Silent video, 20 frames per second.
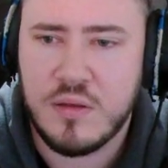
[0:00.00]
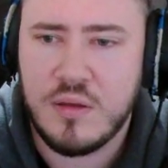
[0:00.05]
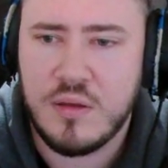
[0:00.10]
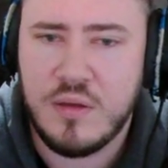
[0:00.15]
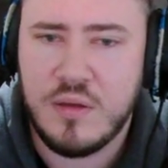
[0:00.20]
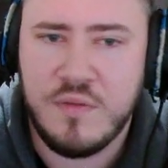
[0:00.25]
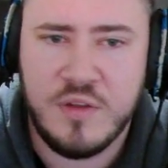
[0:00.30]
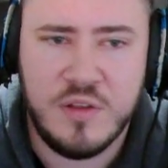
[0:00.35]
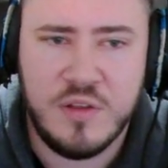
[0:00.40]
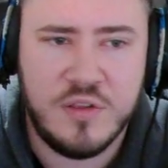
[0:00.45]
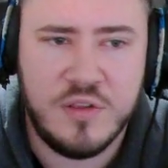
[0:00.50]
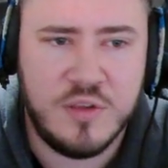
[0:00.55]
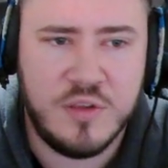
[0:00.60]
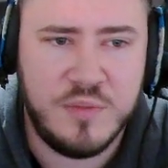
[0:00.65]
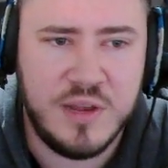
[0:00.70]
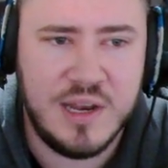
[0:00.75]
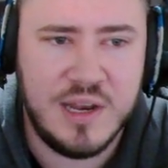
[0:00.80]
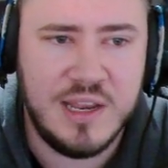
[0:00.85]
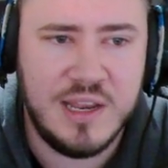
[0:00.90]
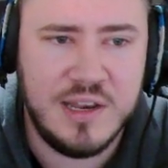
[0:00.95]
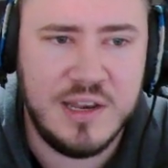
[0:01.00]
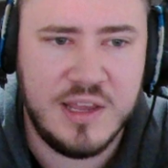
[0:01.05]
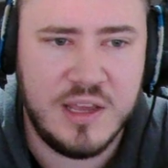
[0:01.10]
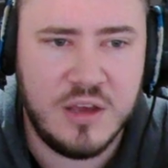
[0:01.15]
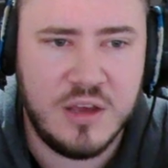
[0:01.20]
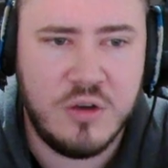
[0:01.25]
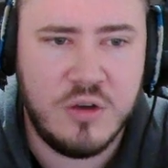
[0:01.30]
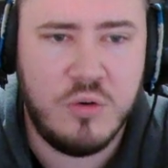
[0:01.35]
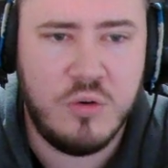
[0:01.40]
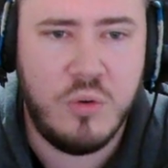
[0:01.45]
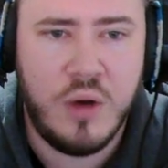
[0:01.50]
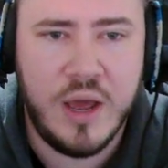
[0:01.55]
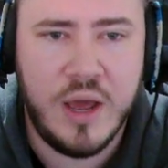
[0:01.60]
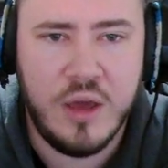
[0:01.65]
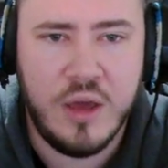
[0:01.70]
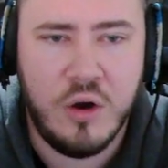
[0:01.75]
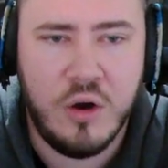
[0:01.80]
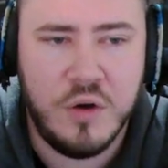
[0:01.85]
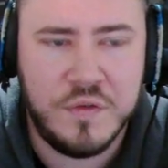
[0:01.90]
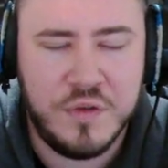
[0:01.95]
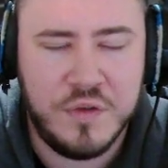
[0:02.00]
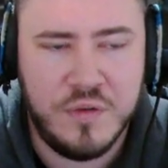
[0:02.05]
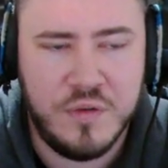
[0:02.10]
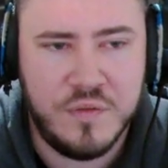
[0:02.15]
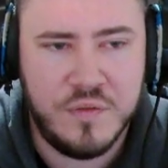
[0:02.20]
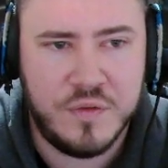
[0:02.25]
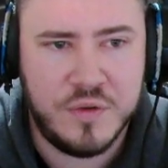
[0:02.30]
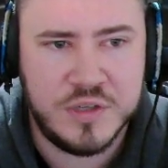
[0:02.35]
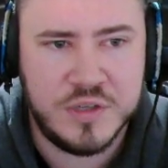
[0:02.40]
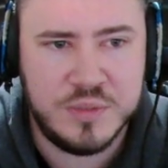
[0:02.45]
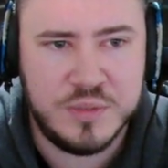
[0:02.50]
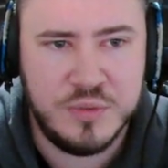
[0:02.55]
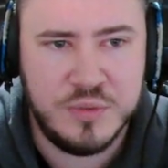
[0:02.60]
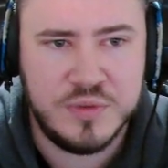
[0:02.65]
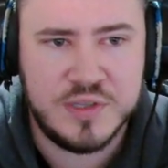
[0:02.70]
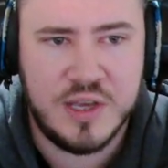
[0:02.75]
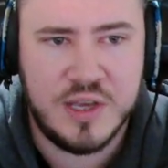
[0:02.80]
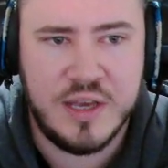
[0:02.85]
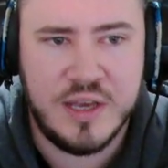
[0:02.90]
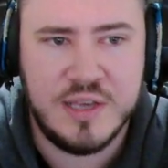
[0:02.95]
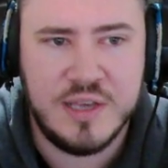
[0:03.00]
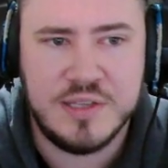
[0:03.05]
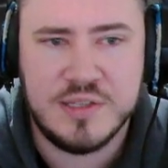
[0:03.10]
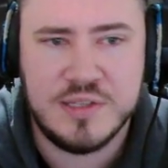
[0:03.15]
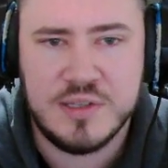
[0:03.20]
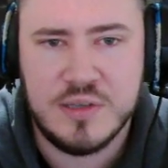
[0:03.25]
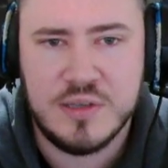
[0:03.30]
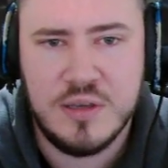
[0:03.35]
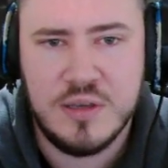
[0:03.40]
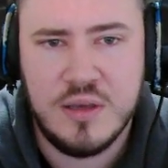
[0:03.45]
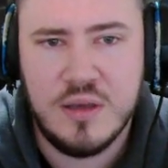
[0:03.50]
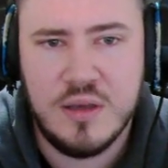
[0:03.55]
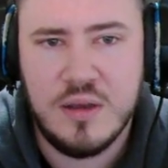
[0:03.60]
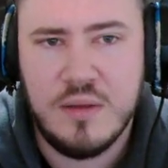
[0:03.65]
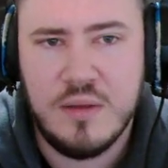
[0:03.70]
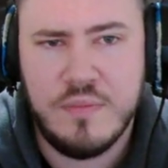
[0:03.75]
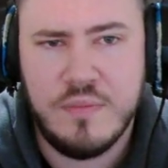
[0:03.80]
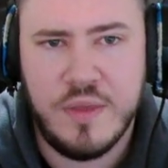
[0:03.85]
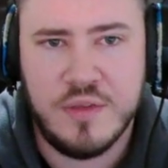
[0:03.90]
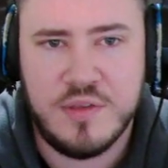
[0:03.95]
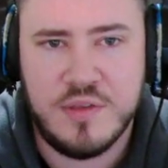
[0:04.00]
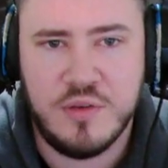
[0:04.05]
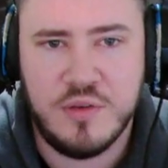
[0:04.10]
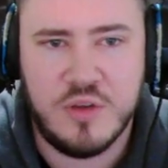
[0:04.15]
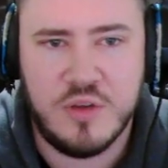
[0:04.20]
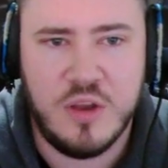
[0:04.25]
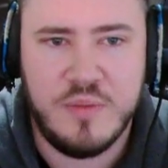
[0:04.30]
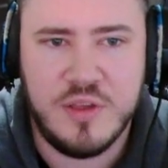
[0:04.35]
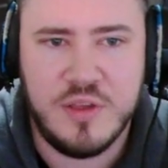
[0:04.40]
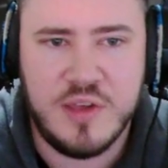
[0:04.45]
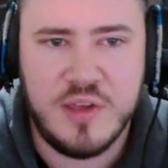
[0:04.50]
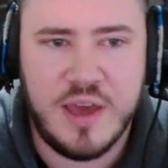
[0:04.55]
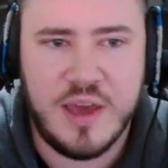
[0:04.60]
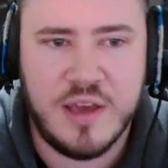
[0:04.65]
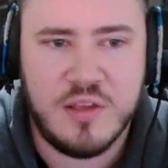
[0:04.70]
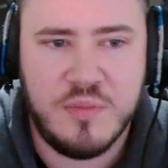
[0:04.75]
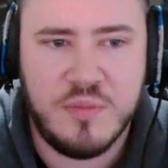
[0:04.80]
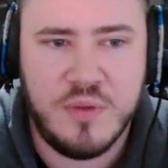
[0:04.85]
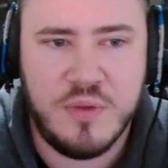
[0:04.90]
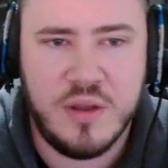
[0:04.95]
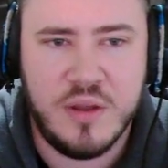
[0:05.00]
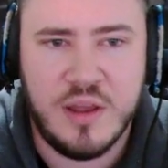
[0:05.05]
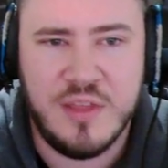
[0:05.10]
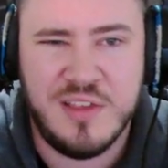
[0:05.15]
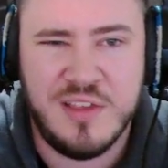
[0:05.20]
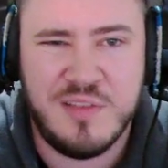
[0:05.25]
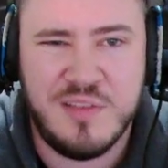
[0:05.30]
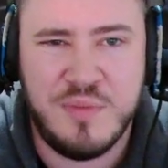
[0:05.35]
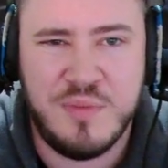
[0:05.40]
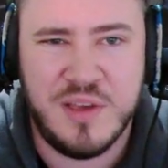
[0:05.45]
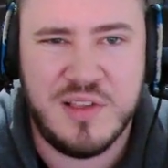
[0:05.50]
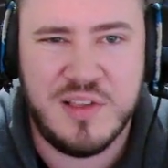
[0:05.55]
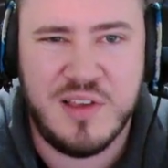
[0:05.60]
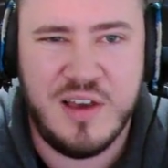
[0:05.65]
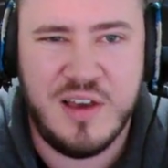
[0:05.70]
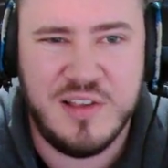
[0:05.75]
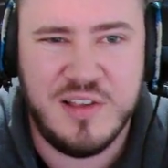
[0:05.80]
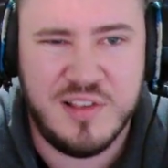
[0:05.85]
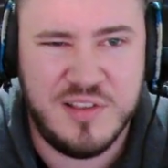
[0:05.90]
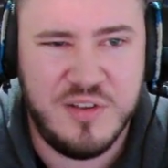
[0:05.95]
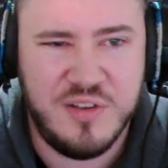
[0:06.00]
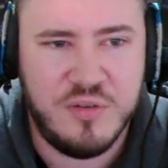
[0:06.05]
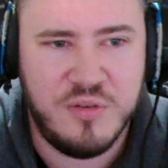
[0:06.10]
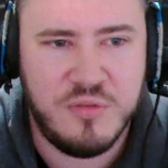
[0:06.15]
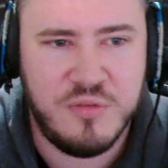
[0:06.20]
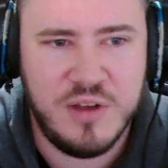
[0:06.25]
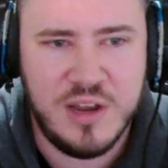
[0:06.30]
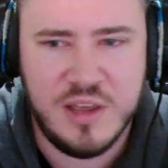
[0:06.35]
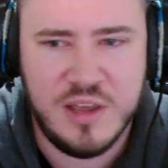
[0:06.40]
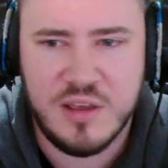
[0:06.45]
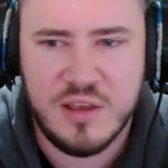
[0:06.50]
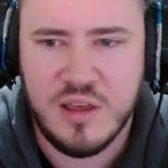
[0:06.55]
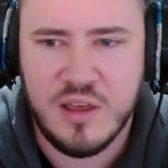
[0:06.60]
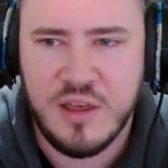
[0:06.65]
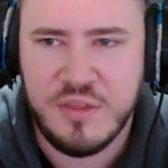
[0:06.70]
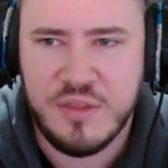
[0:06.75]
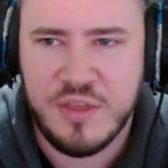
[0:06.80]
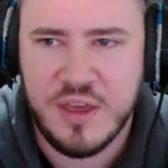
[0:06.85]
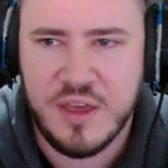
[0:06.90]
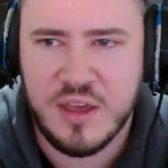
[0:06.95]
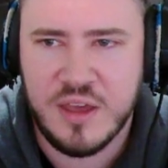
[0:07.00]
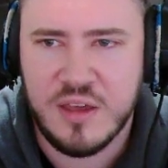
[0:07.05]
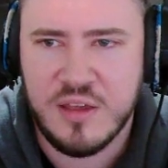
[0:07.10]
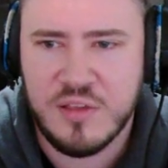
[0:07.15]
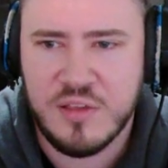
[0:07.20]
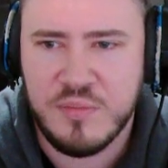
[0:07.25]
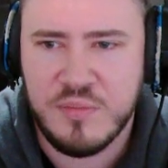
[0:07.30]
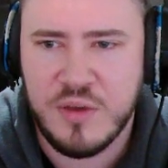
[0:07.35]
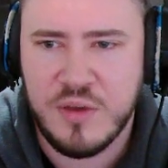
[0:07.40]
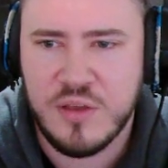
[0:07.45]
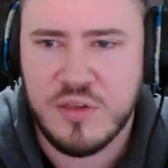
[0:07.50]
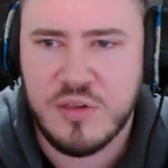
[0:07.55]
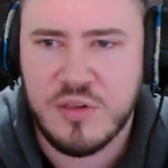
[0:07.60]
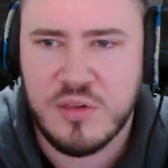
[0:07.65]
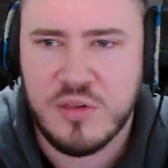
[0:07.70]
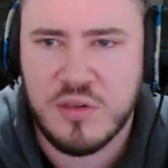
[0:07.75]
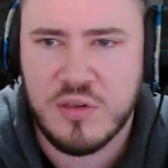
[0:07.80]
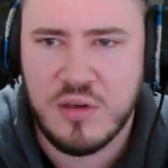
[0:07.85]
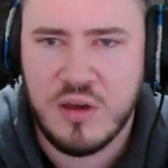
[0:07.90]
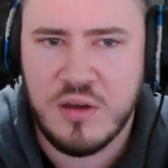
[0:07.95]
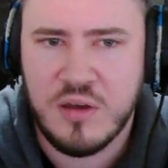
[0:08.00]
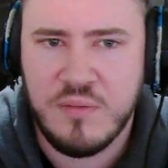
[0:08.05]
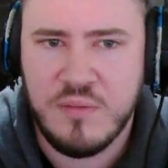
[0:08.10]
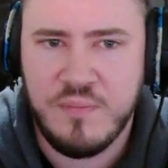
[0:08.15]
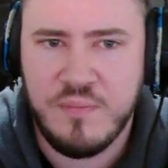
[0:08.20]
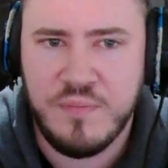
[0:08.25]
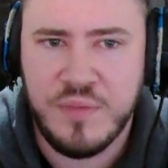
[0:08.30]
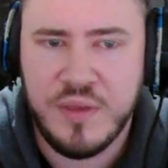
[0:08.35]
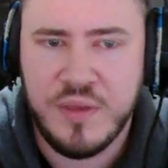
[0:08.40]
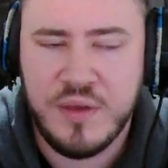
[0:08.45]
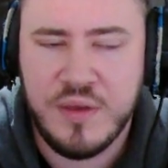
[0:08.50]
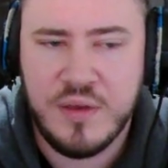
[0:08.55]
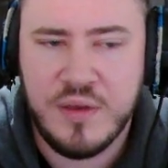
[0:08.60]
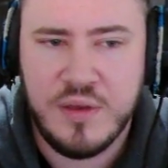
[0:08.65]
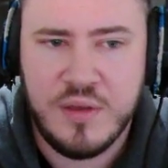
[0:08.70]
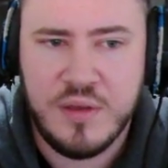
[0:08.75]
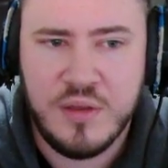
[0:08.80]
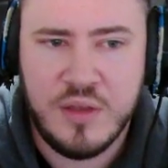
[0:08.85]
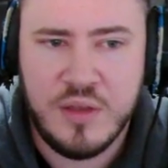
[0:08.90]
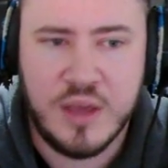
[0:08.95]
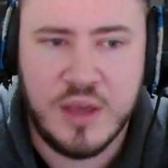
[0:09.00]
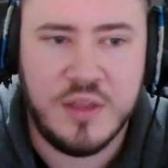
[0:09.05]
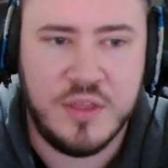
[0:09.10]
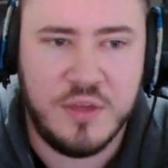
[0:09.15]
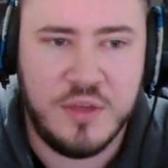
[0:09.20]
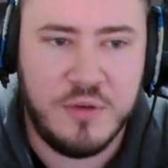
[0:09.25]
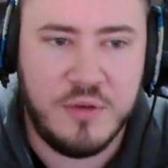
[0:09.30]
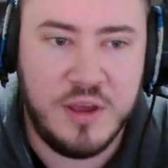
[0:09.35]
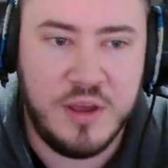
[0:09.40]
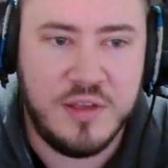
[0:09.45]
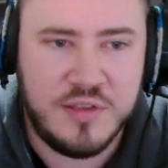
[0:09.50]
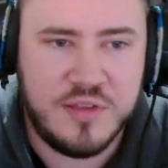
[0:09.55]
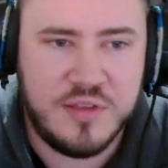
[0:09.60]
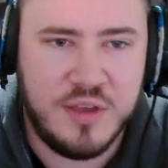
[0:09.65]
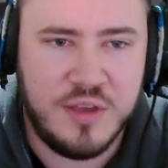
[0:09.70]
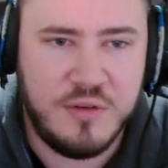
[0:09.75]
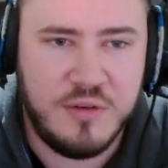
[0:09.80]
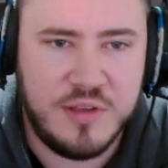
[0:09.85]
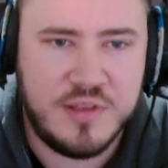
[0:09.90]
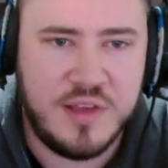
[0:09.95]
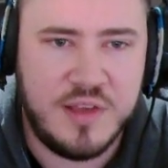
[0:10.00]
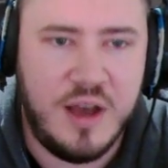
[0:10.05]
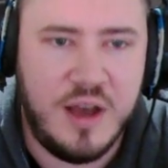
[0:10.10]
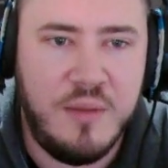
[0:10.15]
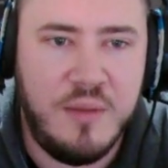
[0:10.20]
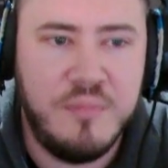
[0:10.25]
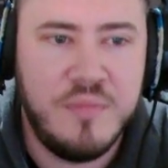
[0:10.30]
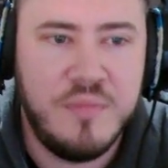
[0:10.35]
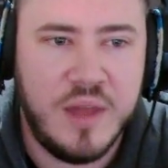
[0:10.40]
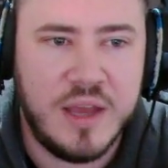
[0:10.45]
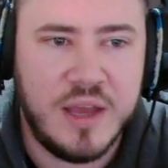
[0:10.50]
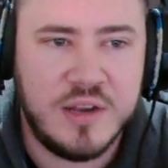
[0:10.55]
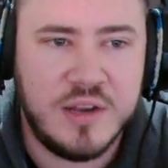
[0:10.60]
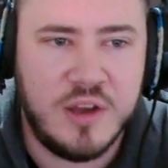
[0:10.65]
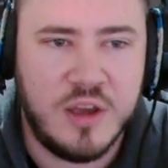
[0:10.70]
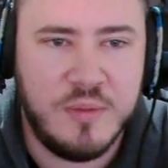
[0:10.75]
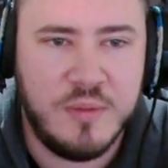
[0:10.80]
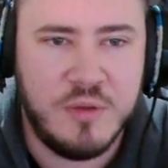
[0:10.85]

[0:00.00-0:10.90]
Villain should be leading quite often for a small size. There's still going to be checks, but this big size is not really a thing as much. There is some, don't get me